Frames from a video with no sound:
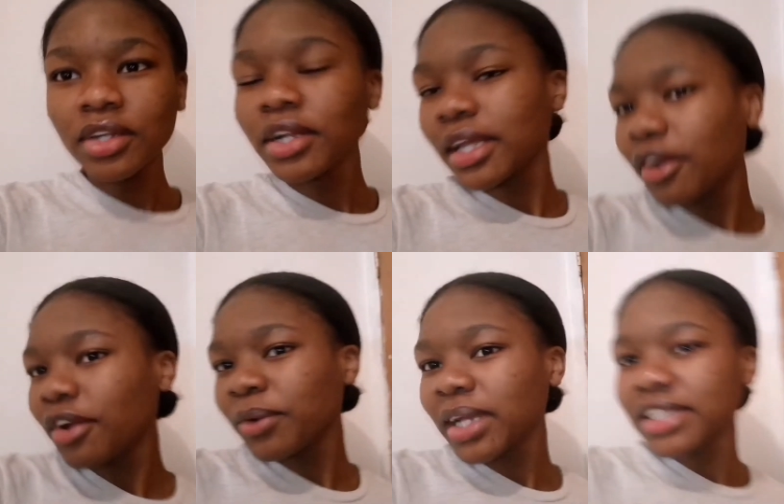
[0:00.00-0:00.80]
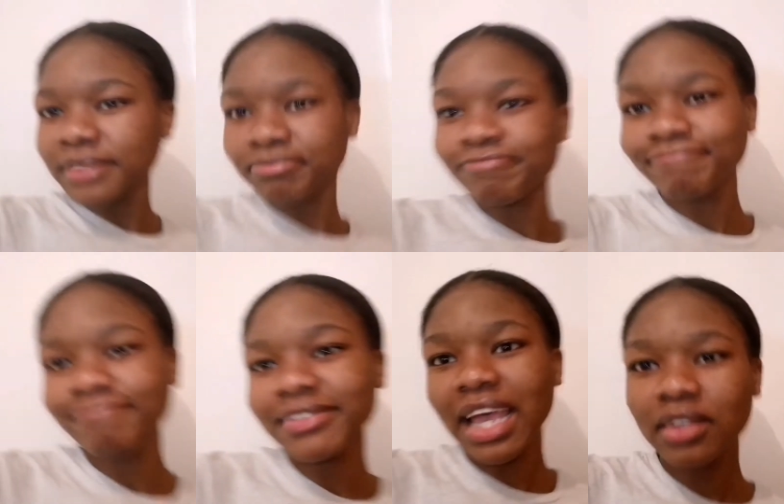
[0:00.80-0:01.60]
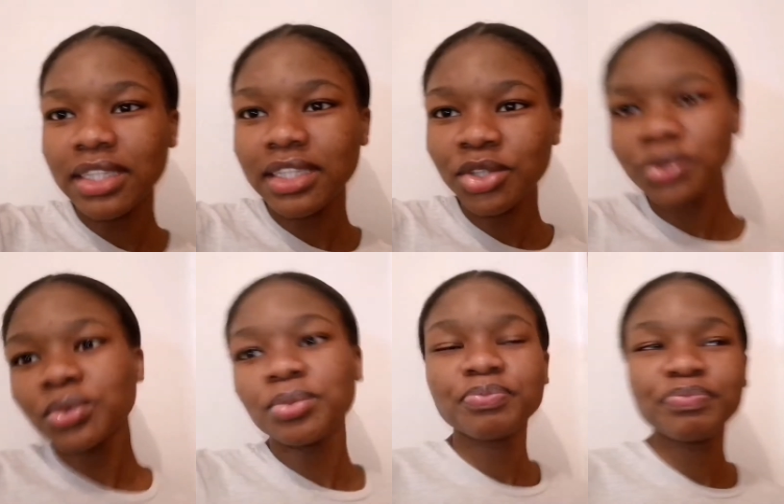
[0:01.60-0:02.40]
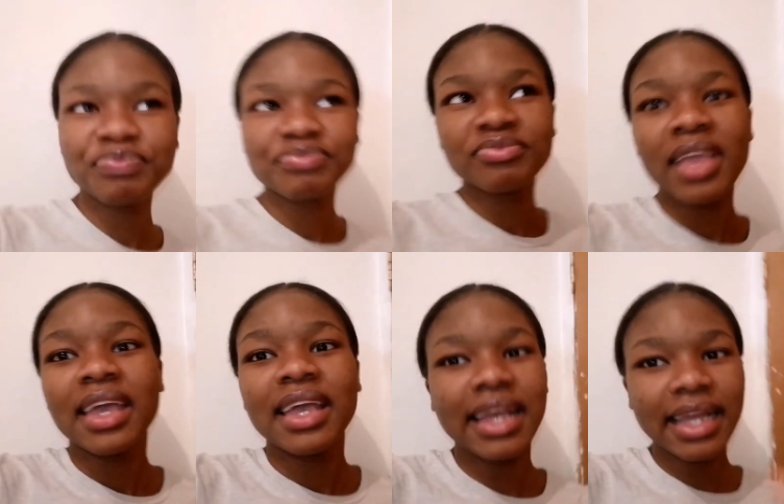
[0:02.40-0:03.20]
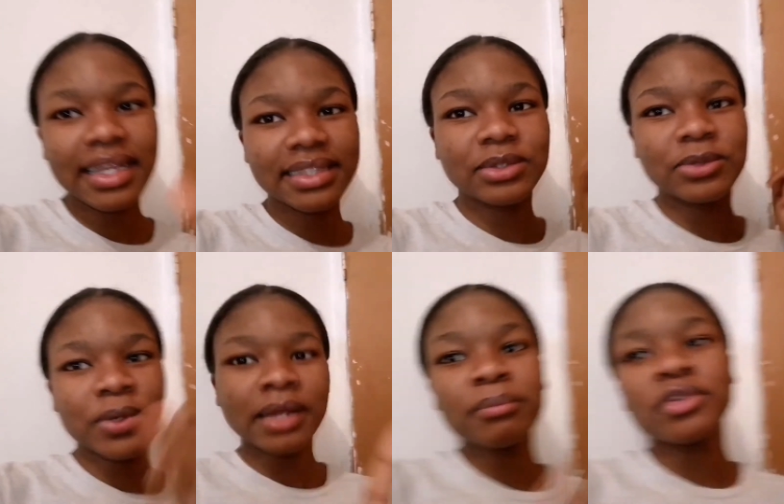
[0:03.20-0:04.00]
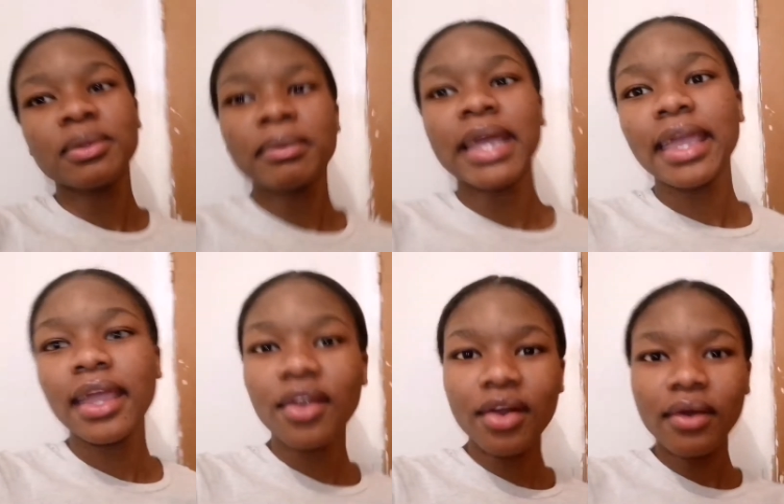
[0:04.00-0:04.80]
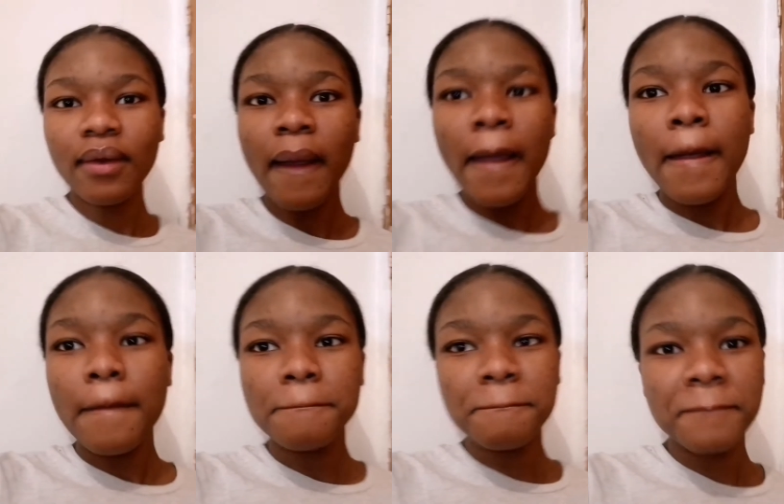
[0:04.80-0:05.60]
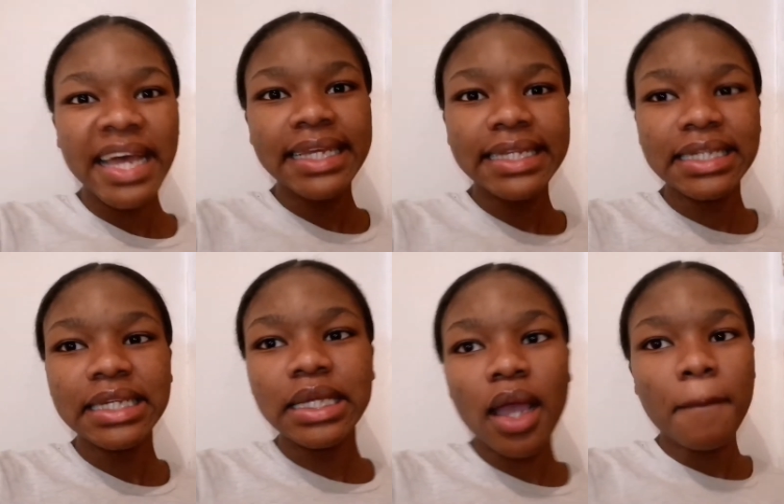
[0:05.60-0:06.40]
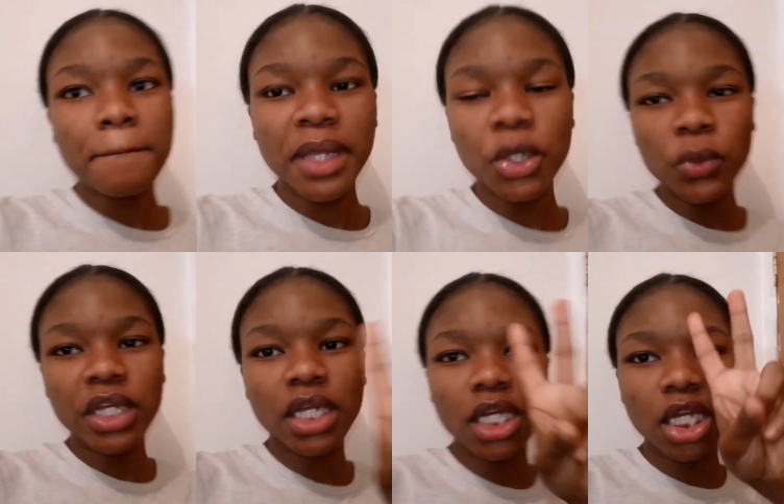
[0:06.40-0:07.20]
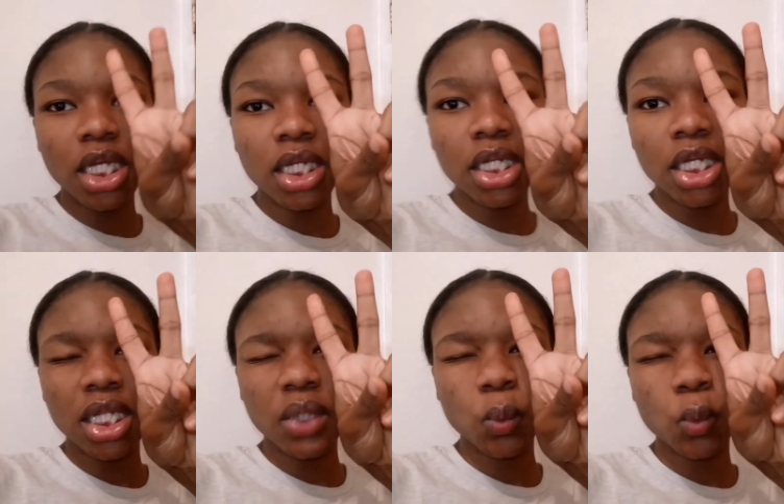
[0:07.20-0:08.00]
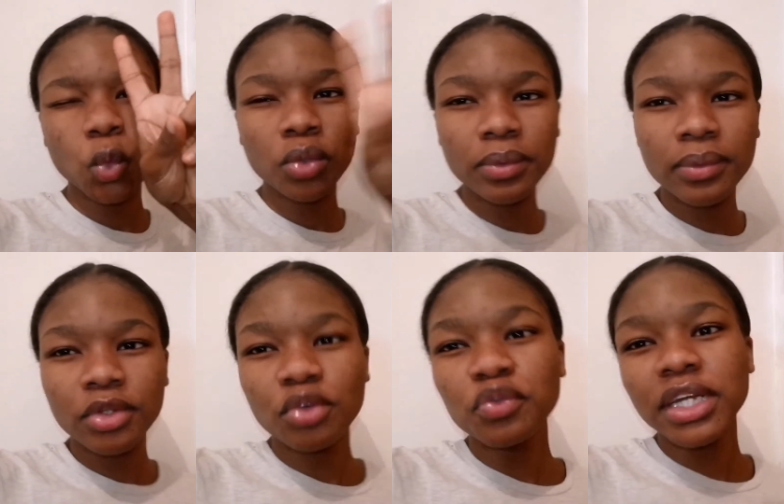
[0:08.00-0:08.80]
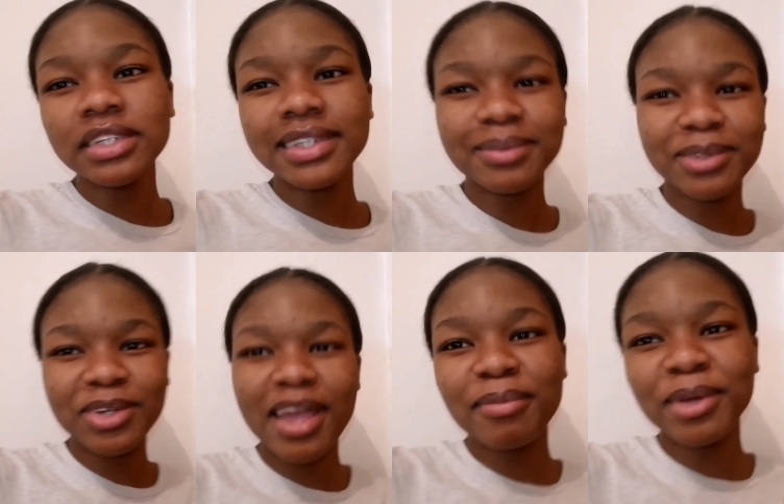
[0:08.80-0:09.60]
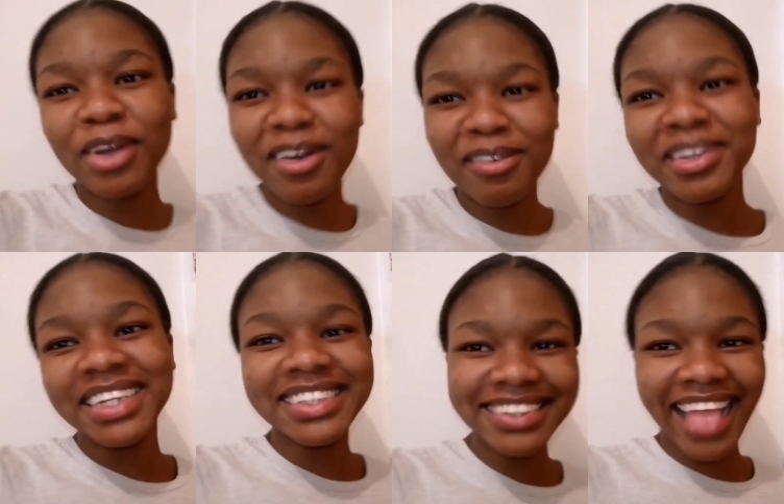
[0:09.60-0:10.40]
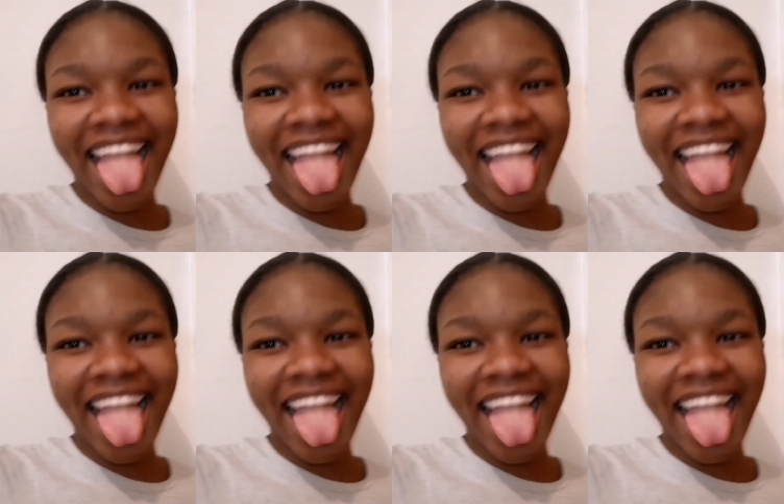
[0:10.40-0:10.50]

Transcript: carry on watching i'll see you guys when i'm doing my hair bye period don't forget to subscribe and comment